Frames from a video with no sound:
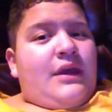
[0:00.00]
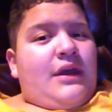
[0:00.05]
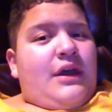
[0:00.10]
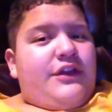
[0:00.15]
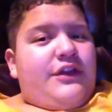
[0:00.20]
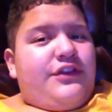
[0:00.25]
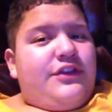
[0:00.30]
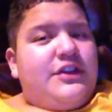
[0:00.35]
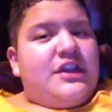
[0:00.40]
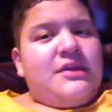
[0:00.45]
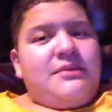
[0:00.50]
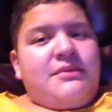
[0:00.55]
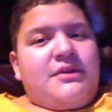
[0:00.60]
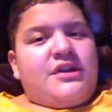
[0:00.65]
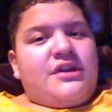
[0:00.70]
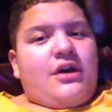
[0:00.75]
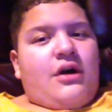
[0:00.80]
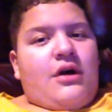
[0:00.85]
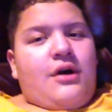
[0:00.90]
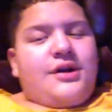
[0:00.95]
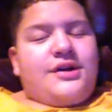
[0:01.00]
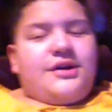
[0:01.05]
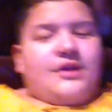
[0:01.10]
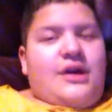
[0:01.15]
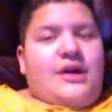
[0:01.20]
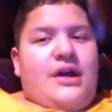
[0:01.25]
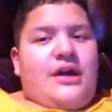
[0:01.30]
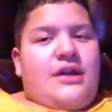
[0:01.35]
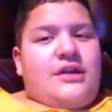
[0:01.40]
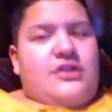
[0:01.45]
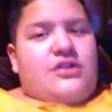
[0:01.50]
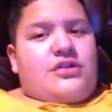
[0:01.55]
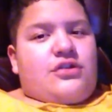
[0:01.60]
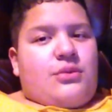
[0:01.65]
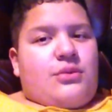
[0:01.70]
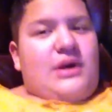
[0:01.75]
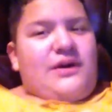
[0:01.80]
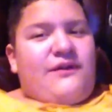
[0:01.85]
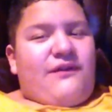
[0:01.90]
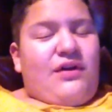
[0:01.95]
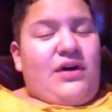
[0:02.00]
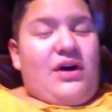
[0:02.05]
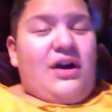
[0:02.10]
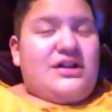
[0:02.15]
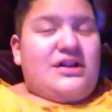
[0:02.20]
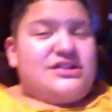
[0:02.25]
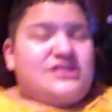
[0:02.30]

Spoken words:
I think I'm going to call it a night and do my vlog.